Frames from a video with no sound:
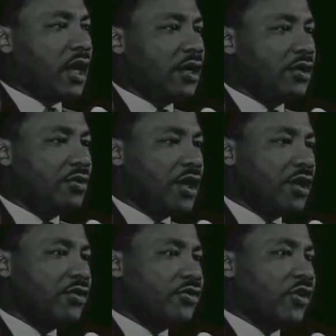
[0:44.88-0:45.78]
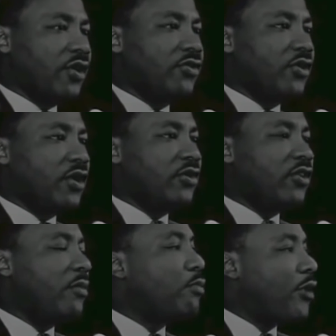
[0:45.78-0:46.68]
That in a real sense it
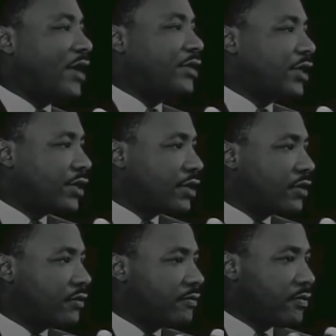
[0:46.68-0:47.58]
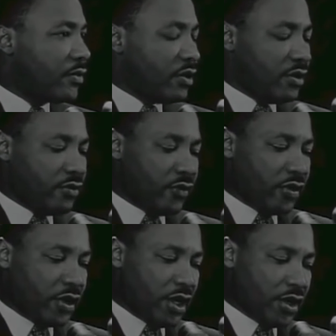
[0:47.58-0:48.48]
is impractical
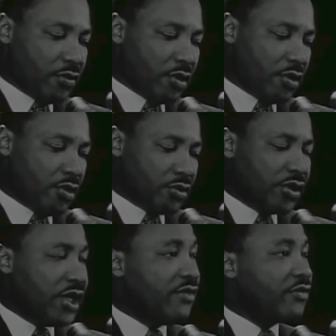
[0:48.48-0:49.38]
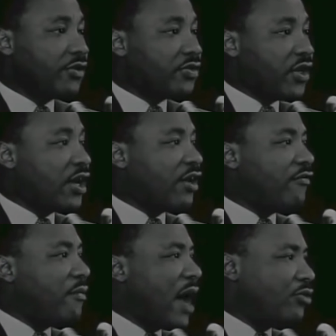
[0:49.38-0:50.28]
for the Negro to even
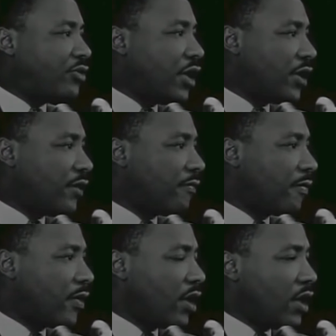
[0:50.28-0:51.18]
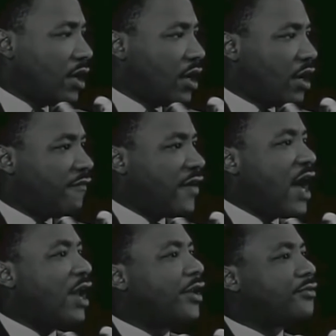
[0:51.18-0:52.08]
think of mounting a
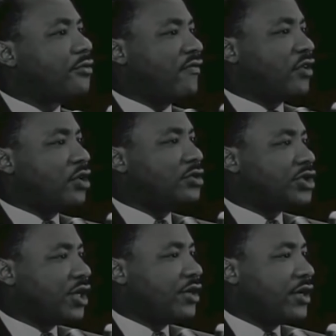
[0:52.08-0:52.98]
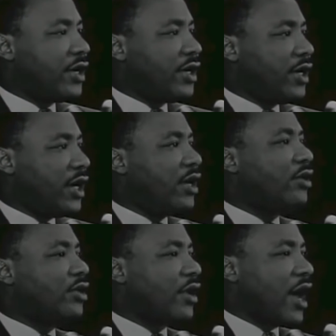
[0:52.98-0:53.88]
violent revolution
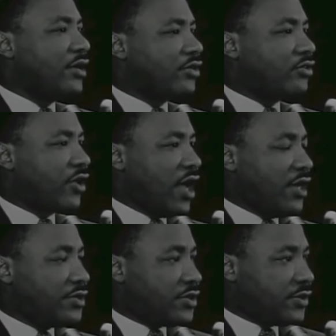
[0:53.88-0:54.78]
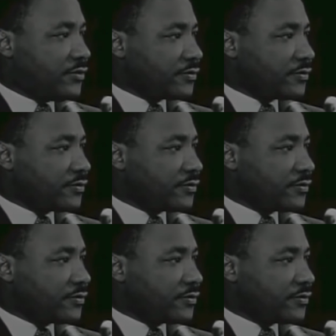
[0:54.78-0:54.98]
in the United States.